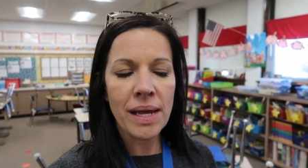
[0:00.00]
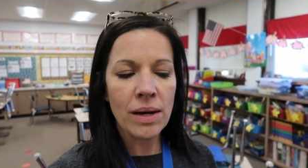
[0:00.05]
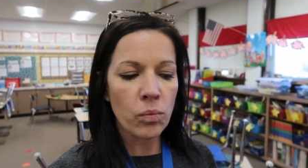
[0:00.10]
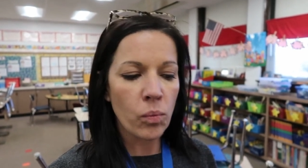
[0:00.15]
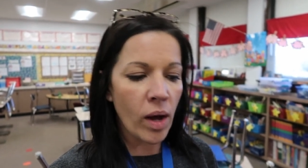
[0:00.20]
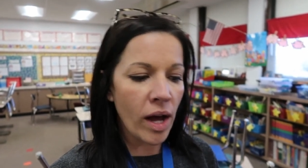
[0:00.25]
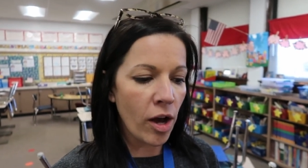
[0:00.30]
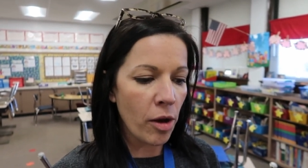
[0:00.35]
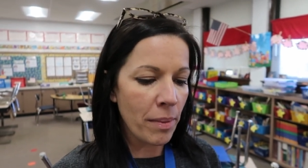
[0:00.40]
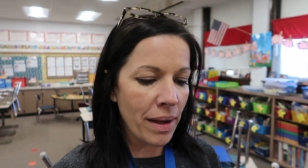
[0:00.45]

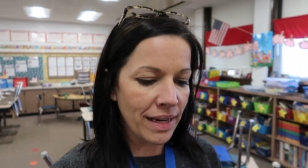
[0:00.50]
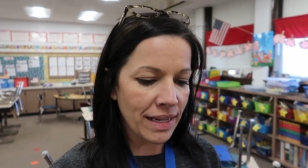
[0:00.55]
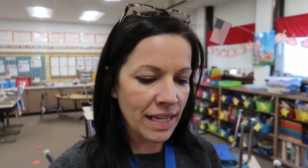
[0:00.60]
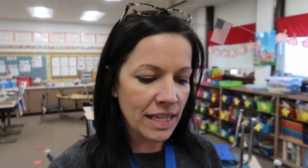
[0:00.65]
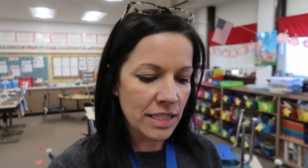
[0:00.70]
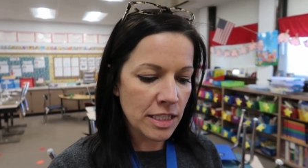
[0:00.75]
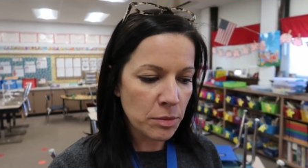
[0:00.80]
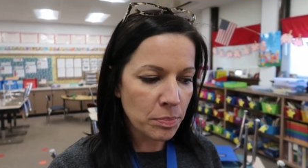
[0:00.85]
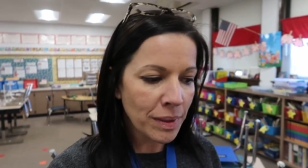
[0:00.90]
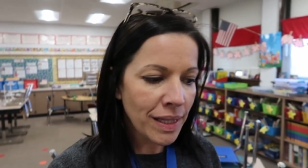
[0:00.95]
And while my
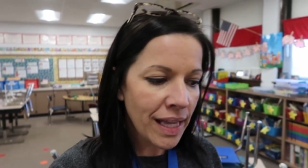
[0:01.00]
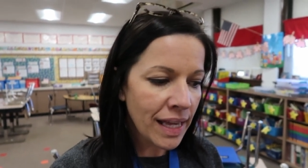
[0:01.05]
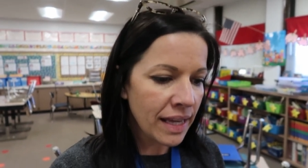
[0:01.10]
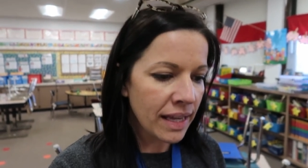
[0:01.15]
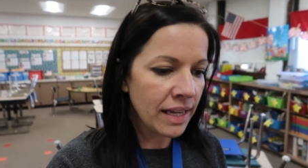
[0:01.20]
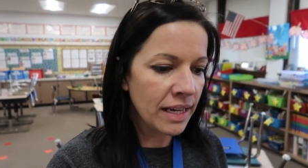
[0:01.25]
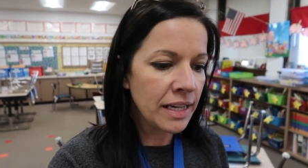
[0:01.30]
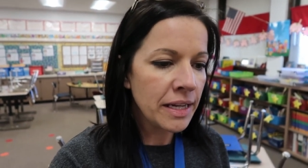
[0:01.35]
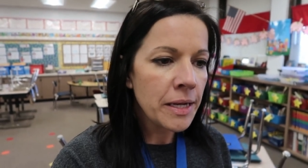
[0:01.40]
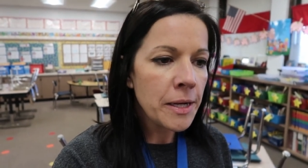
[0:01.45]
kids
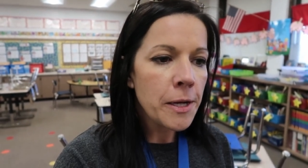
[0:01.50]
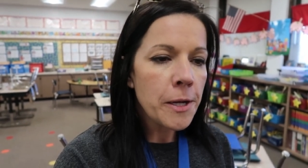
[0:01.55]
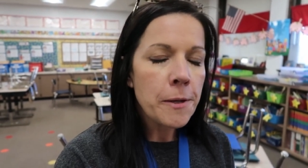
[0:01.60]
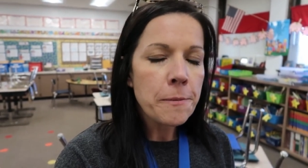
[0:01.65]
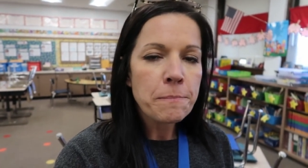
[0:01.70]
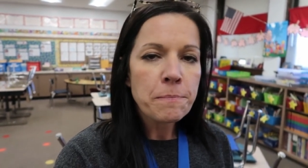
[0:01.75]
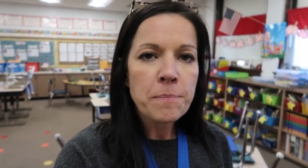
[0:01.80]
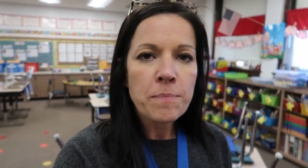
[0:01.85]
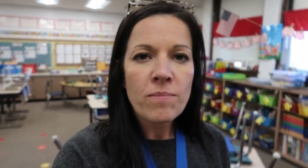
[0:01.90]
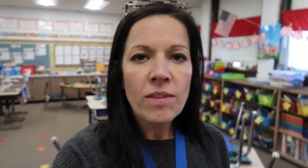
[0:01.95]
played,
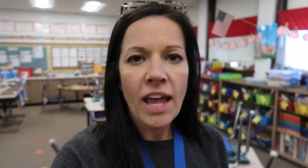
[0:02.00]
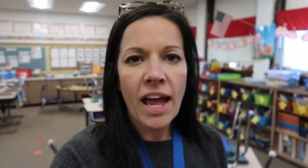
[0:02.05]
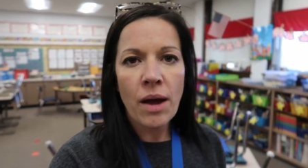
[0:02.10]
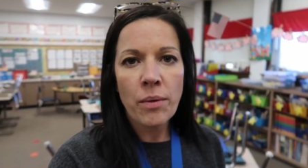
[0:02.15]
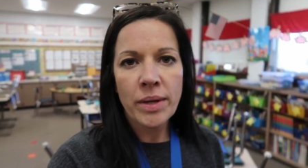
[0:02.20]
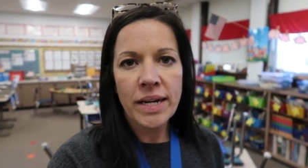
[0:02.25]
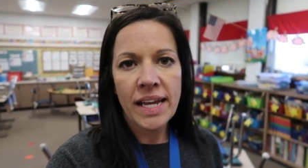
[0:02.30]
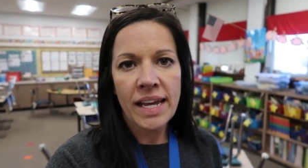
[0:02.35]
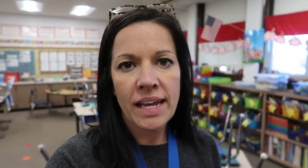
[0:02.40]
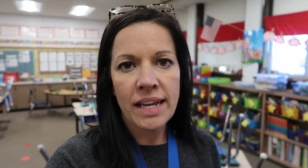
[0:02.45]
I
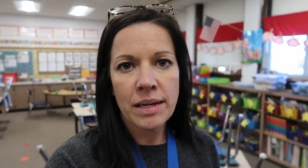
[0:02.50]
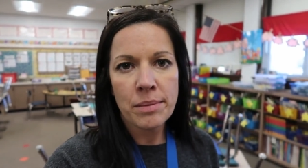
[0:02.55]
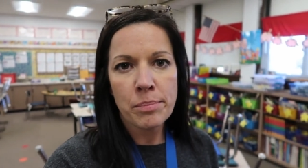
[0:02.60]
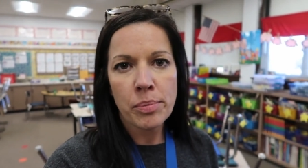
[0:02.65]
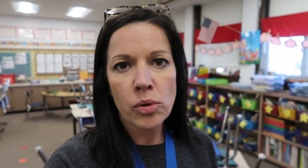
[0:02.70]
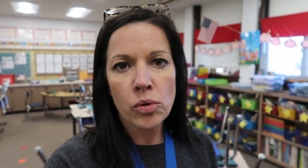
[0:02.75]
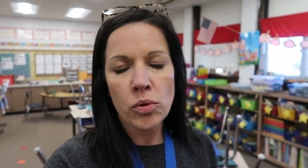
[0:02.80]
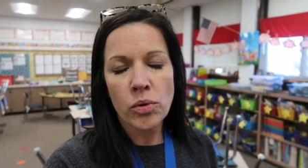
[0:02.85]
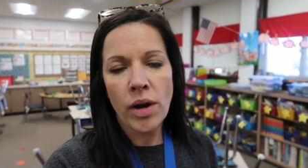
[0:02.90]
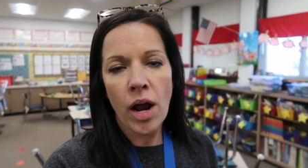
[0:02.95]
went ahead and
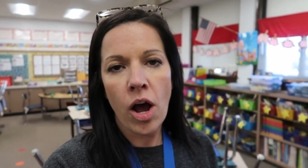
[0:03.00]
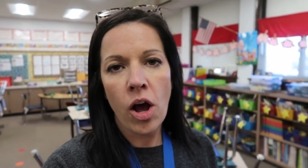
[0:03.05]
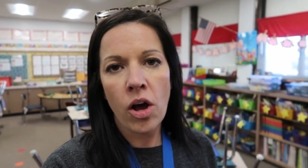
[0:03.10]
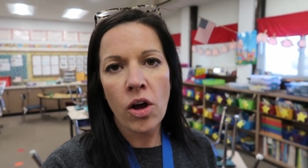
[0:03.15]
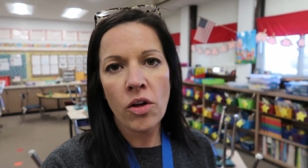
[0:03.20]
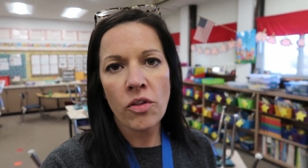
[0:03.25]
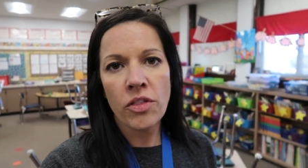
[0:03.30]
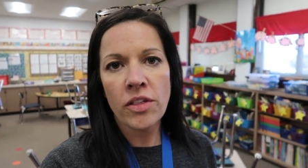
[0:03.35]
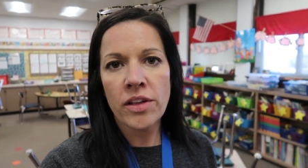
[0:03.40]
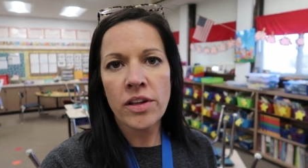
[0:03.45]
pulled
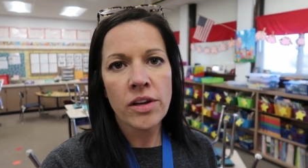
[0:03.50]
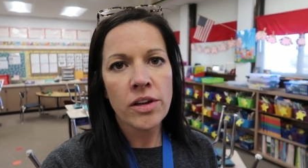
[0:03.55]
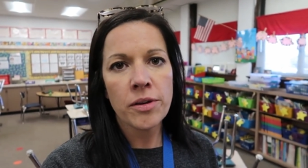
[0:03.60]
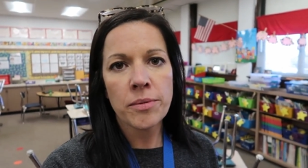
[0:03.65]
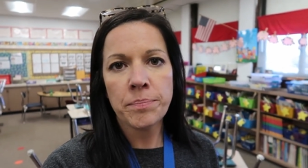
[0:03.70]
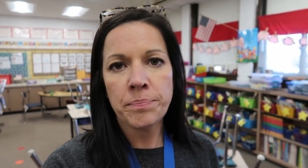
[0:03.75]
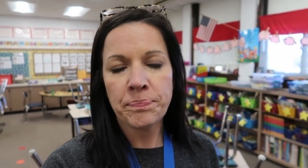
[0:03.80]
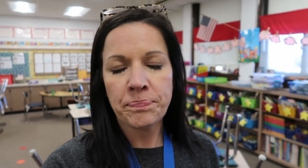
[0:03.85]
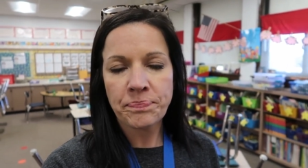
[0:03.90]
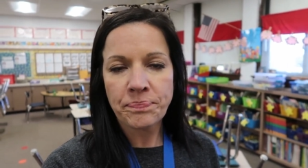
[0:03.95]
all
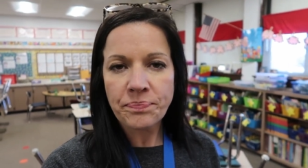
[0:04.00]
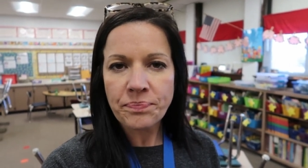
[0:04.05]
the